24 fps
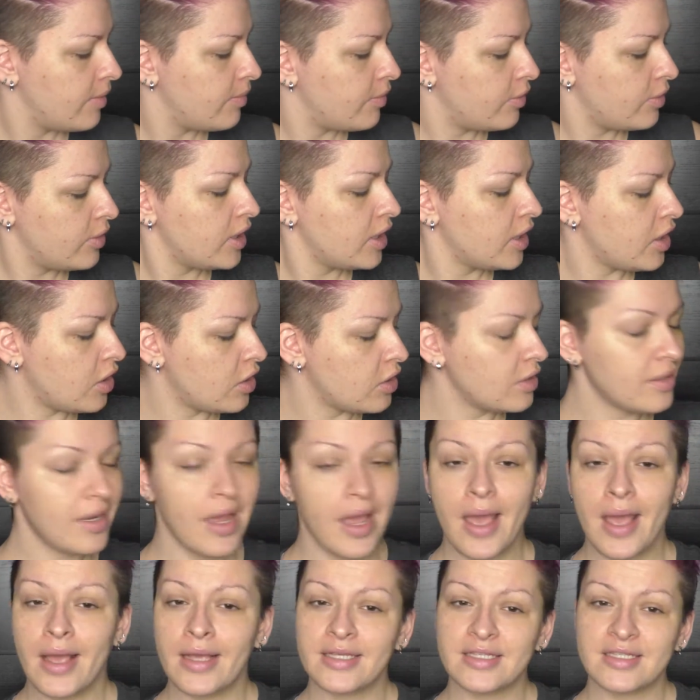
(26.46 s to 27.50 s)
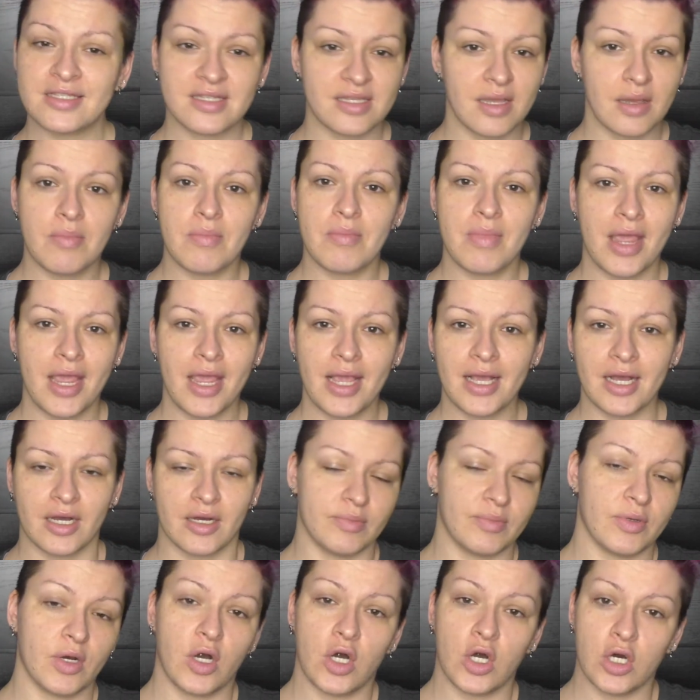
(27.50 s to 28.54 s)
putting on some
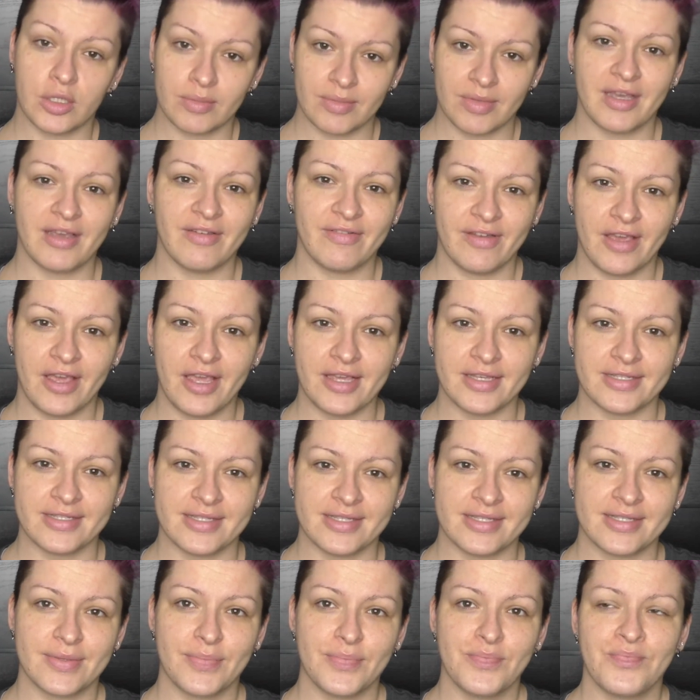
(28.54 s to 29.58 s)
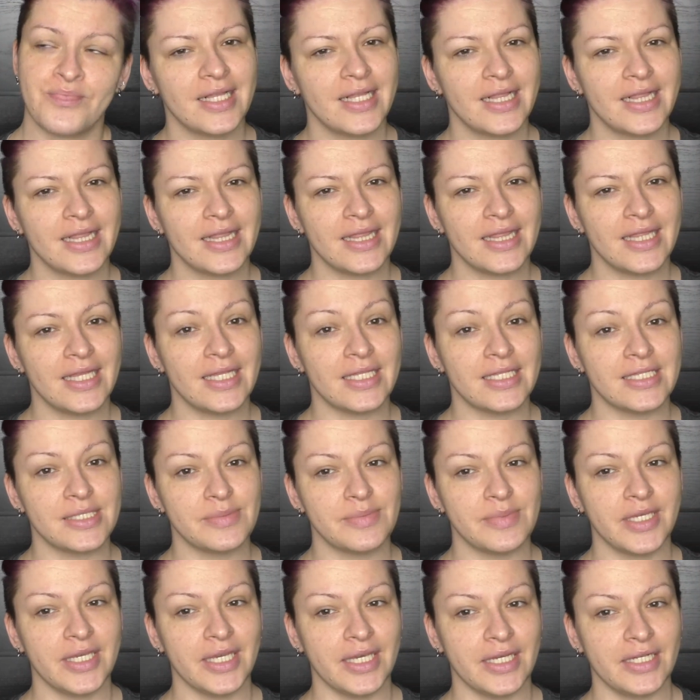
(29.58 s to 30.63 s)
makeup on my face. Let's
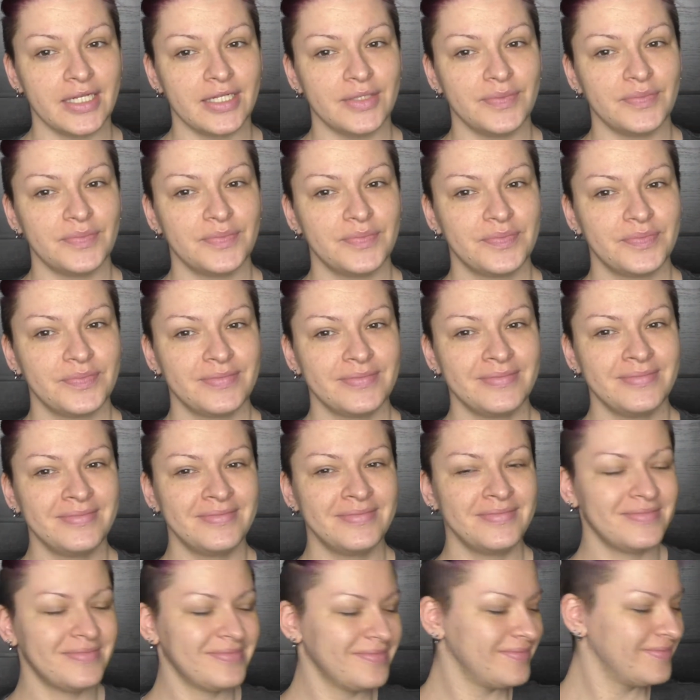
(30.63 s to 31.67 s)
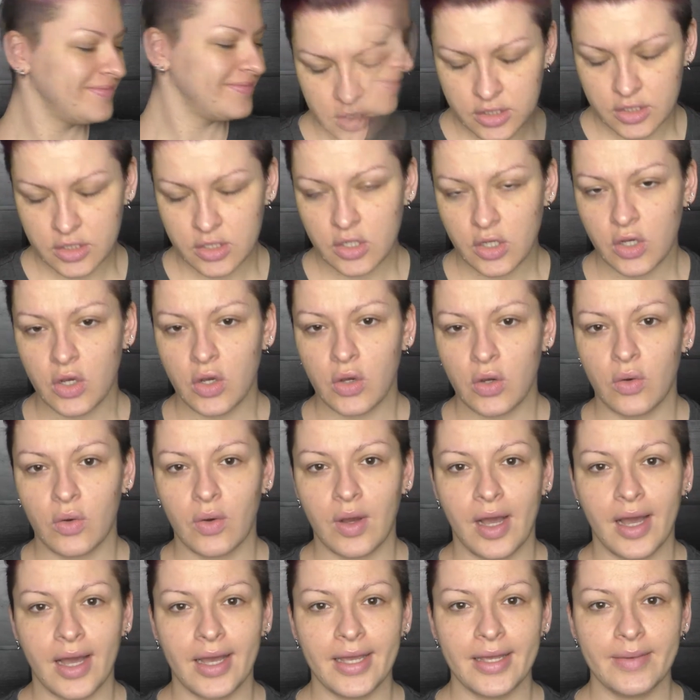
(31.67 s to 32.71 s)
begin.
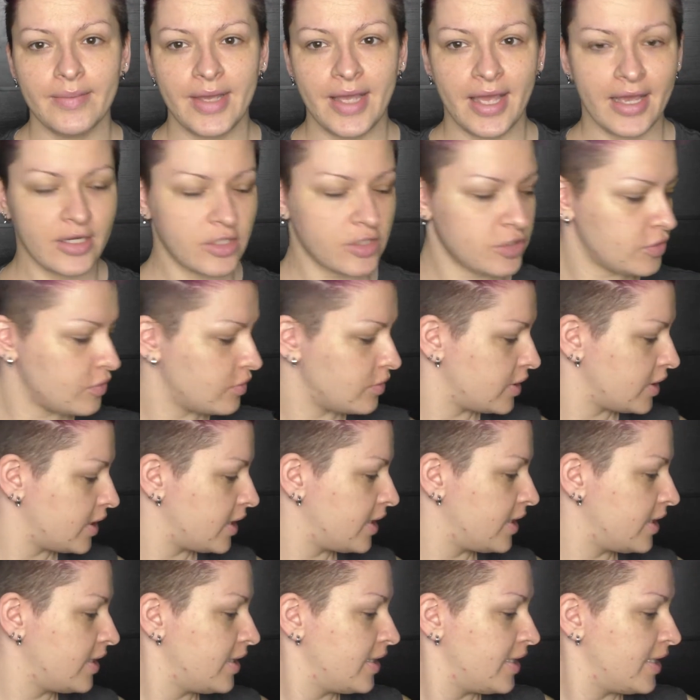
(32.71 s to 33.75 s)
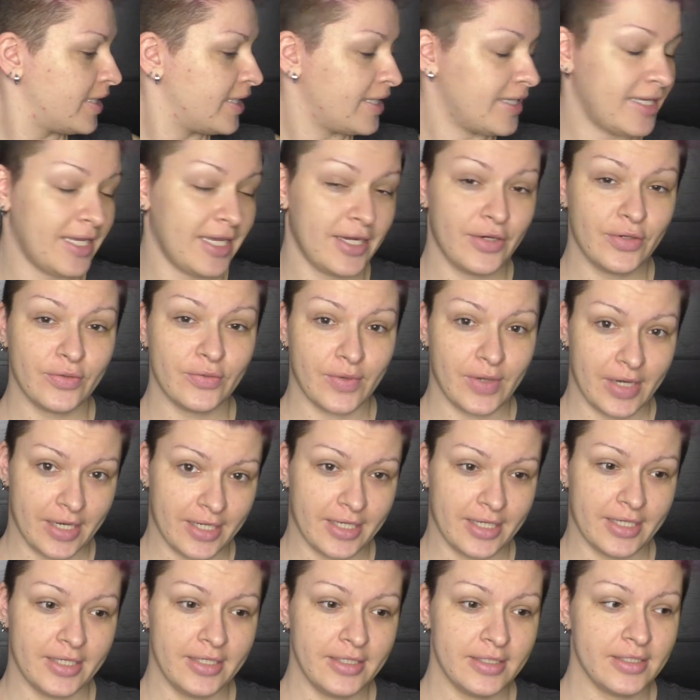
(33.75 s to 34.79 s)
So I'm actually getting
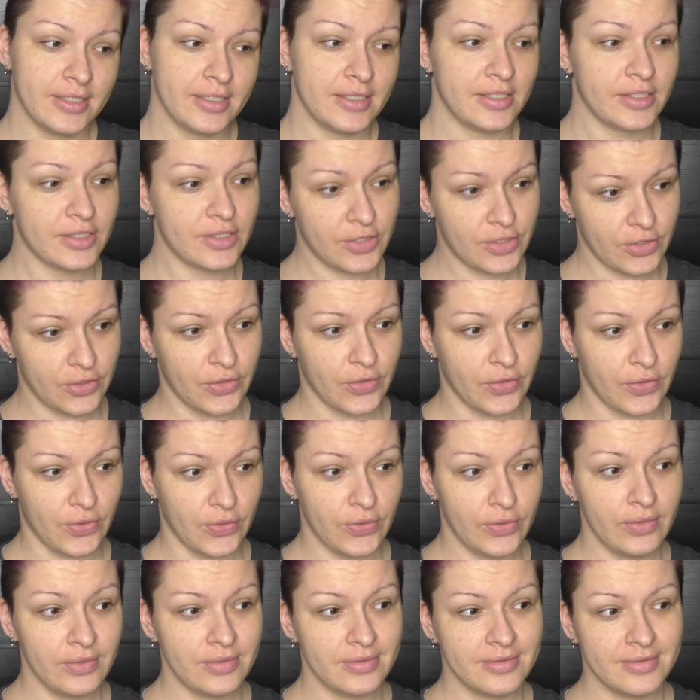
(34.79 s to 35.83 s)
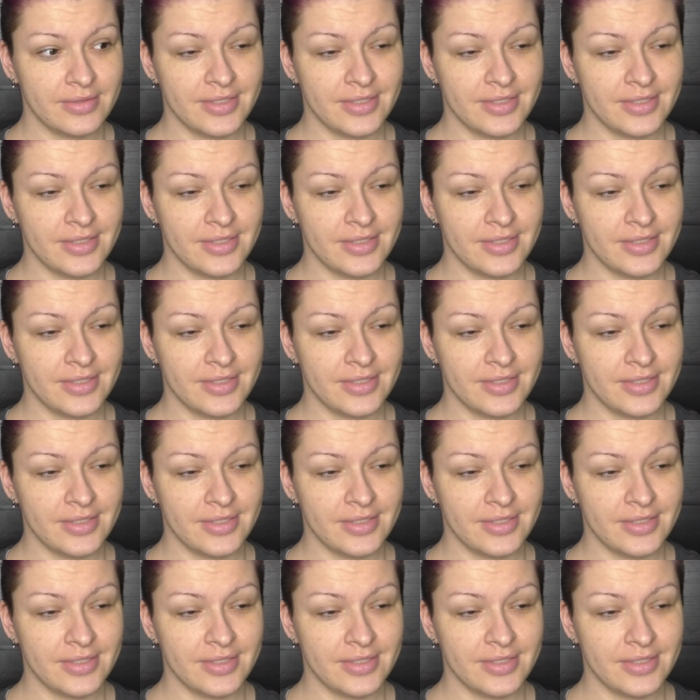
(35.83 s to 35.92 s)
ready to